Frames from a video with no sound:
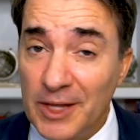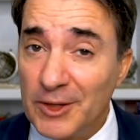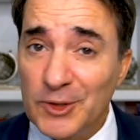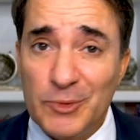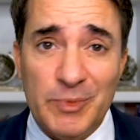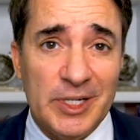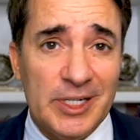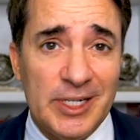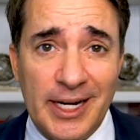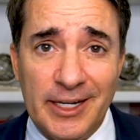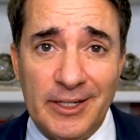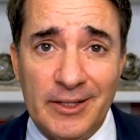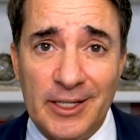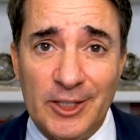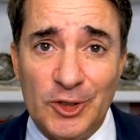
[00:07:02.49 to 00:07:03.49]
And there's been
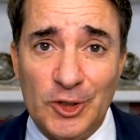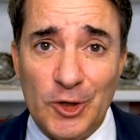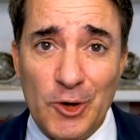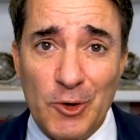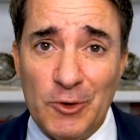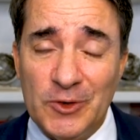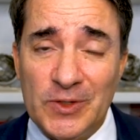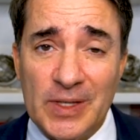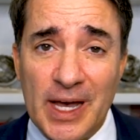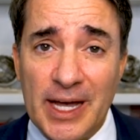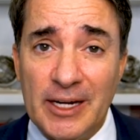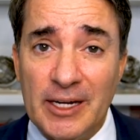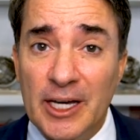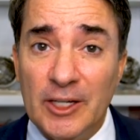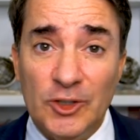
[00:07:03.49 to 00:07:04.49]
data that shows
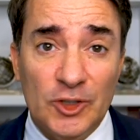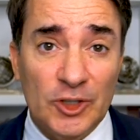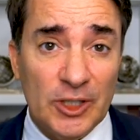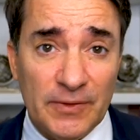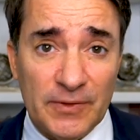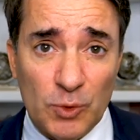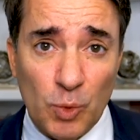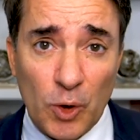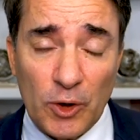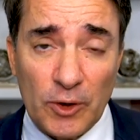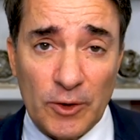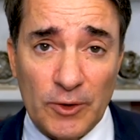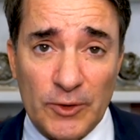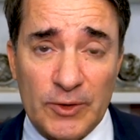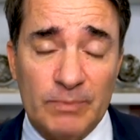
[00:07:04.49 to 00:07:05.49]
that shift
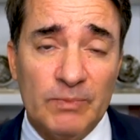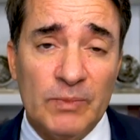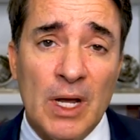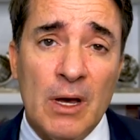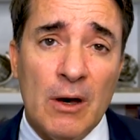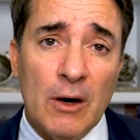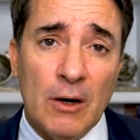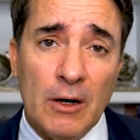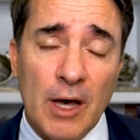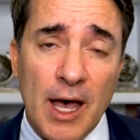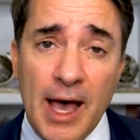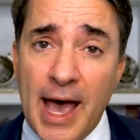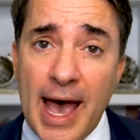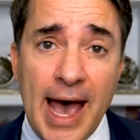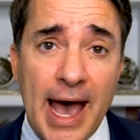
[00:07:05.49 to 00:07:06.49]
workers
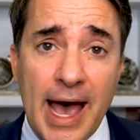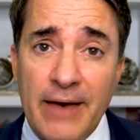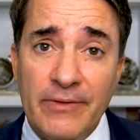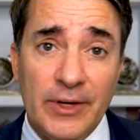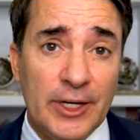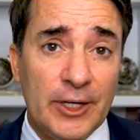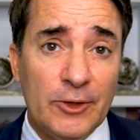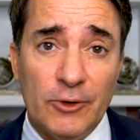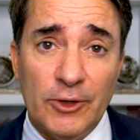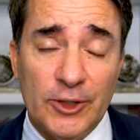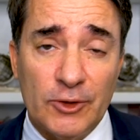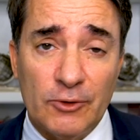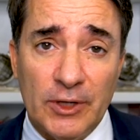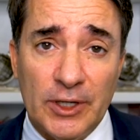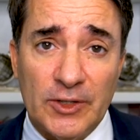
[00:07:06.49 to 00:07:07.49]
have
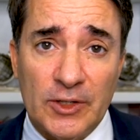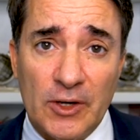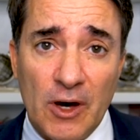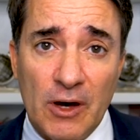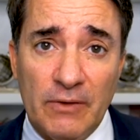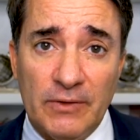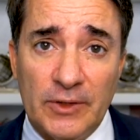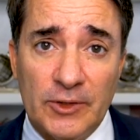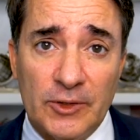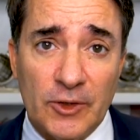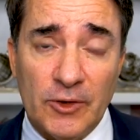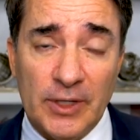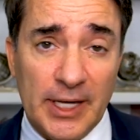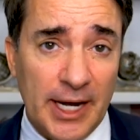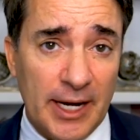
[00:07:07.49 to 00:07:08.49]
increased risk of
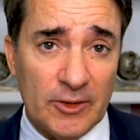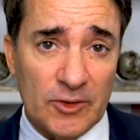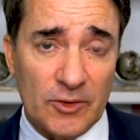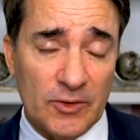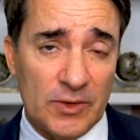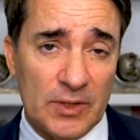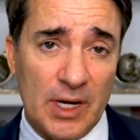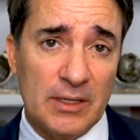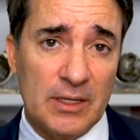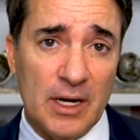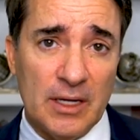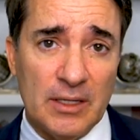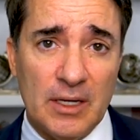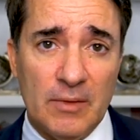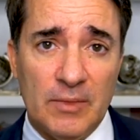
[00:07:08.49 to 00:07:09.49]
certain cancers.
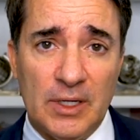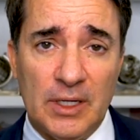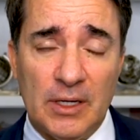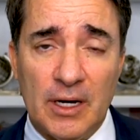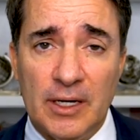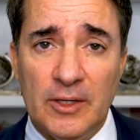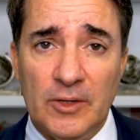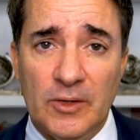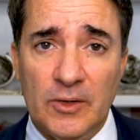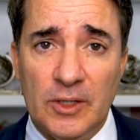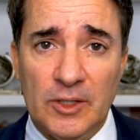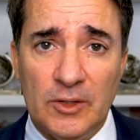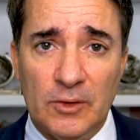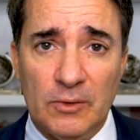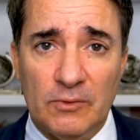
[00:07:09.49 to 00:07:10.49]
That's not something I knew
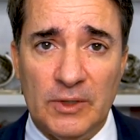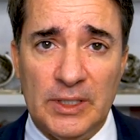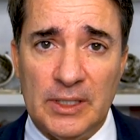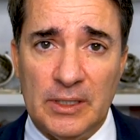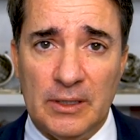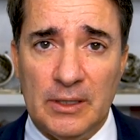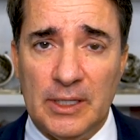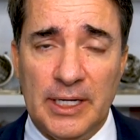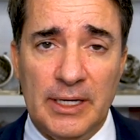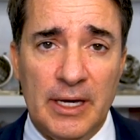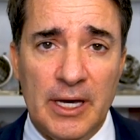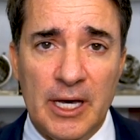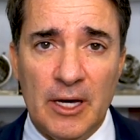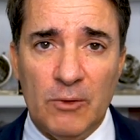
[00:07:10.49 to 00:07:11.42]
until recently.